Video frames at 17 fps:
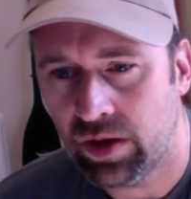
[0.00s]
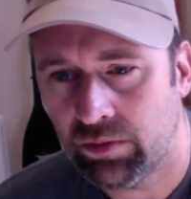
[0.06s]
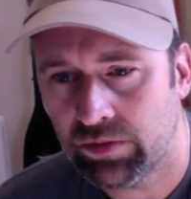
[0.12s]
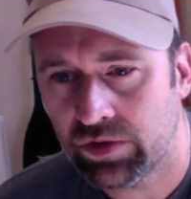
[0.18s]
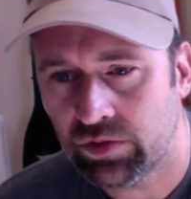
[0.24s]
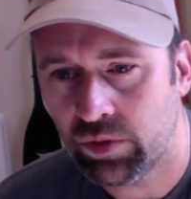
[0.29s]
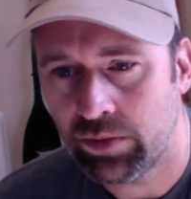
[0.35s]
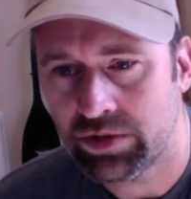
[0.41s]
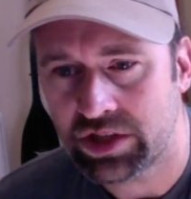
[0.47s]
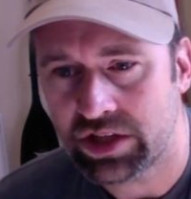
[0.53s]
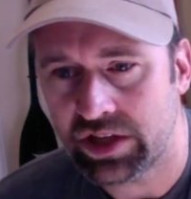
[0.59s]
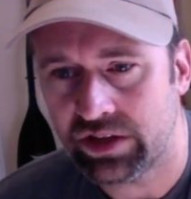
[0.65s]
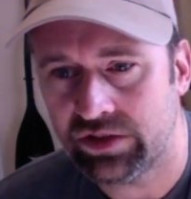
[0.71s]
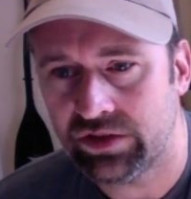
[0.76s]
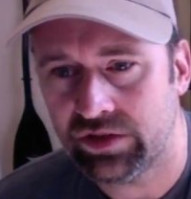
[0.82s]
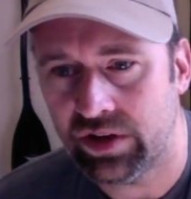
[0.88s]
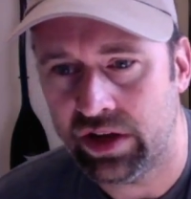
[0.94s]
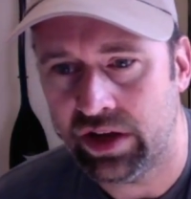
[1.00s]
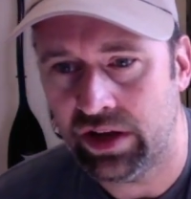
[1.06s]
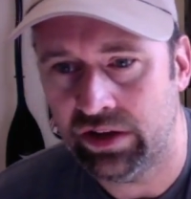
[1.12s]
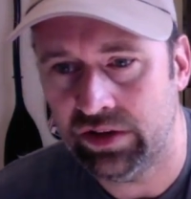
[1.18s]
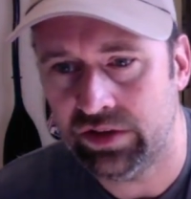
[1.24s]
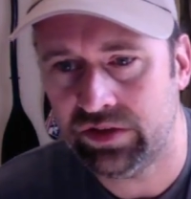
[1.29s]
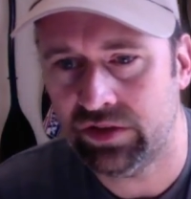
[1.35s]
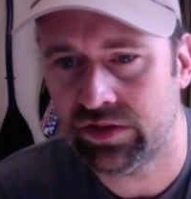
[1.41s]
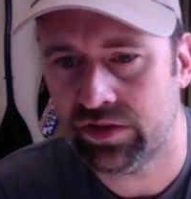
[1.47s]
swim jigs, and
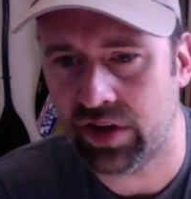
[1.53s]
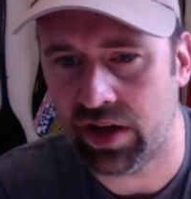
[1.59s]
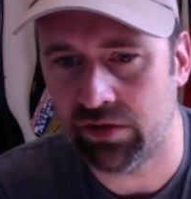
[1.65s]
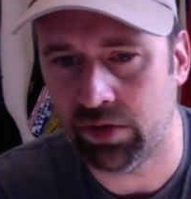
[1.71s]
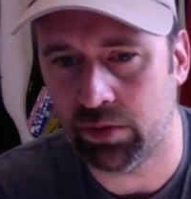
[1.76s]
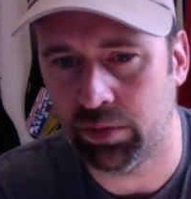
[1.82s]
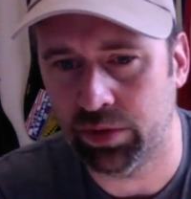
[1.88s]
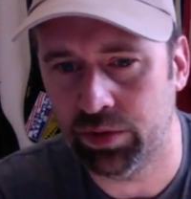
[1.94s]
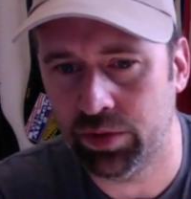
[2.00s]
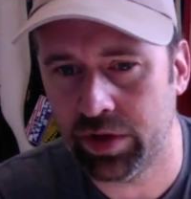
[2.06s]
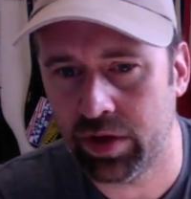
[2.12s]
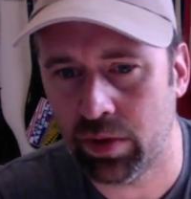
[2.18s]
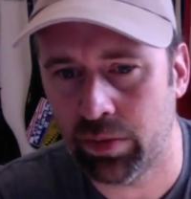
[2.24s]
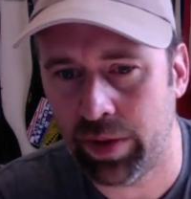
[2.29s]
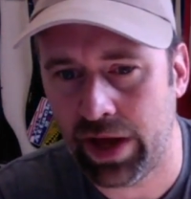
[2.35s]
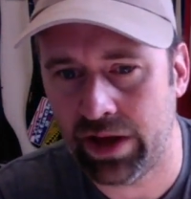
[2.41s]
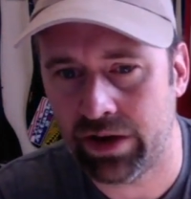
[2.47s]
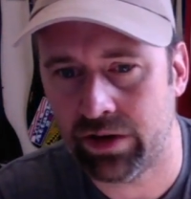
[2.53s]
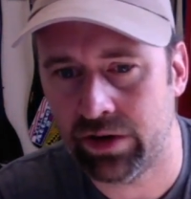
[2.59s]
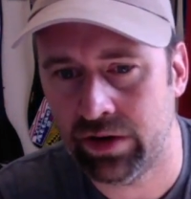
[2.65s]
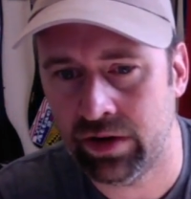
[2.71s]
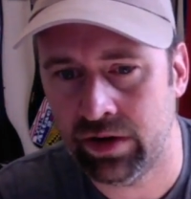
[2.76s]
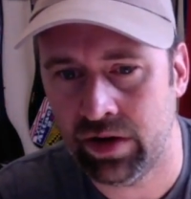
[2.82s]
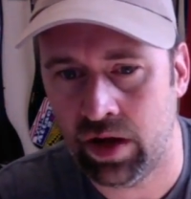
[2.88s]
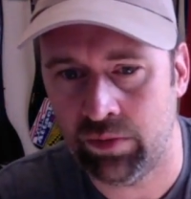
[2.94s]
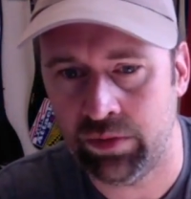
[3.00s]
this is kind of a bluegill
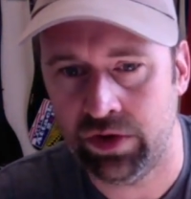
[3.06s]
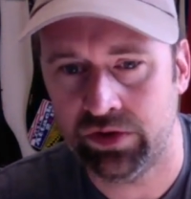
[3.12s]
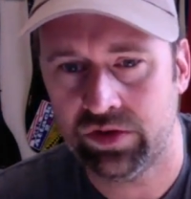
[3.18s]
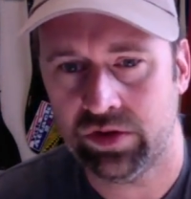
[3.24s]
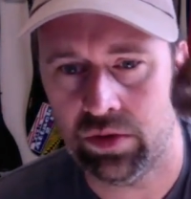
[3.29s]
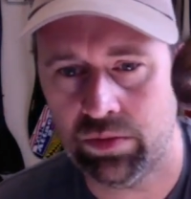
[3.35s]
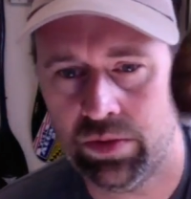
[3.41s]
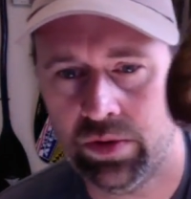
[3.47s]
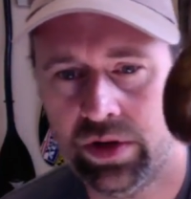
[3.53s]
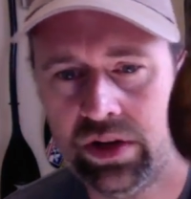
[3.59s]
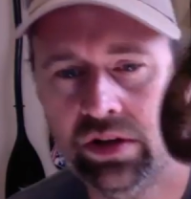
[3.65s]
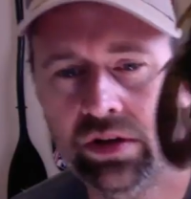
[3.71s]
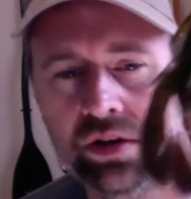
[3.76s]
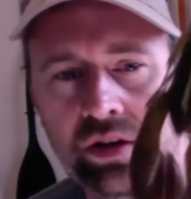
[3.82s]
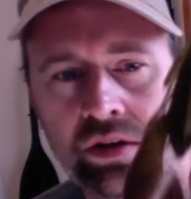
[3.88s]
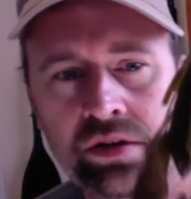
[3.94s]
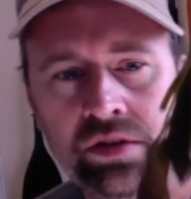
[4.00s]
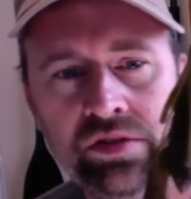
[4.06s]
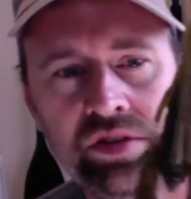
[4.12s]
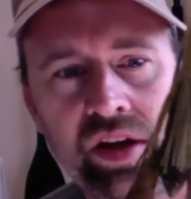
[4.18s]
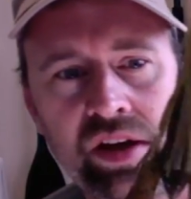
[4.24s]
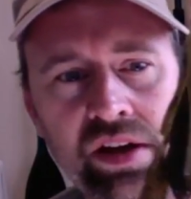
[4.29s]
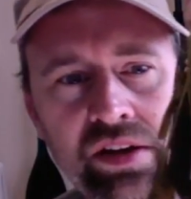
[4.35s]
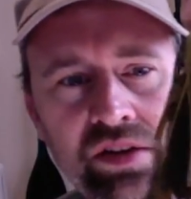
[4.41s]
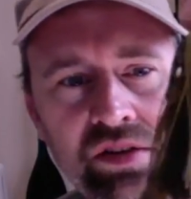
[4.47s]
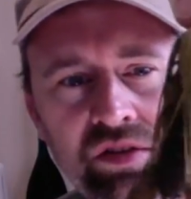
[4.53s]
pattern. I'm using a pretty good
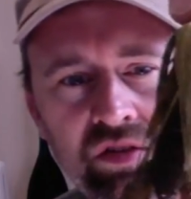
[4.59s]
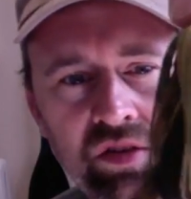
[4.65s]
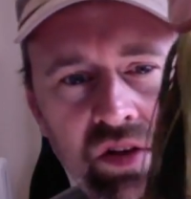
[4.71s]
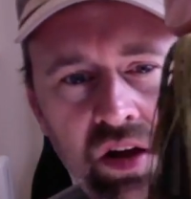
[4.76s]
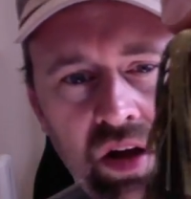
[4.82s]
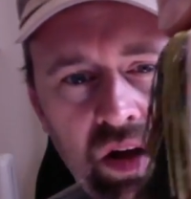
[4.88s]
size